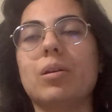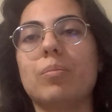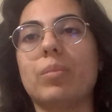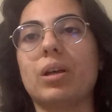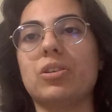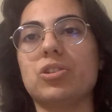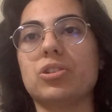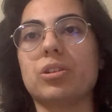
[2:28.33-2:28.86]

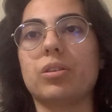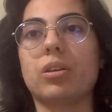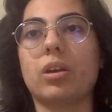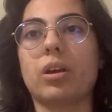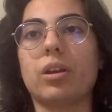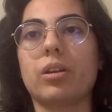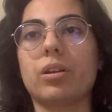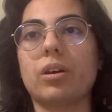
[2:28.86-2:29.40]
mention
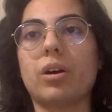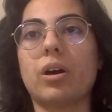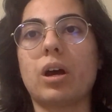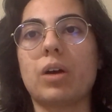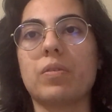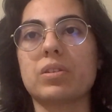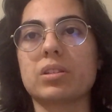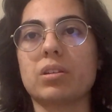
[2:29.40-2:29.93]
that
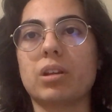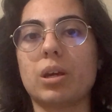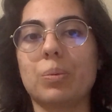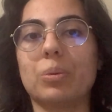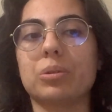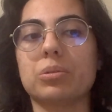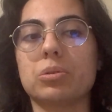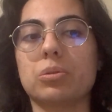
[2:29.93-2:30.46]
I was
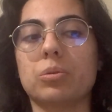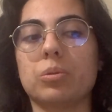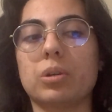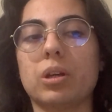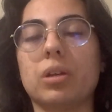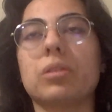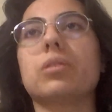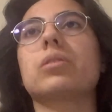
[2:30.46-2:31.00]
unable to
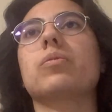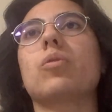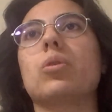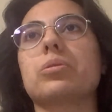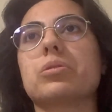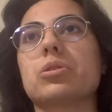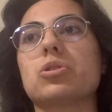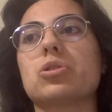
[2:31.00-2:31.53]
get the
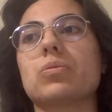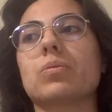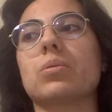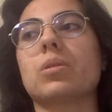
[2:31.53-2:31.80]
voltage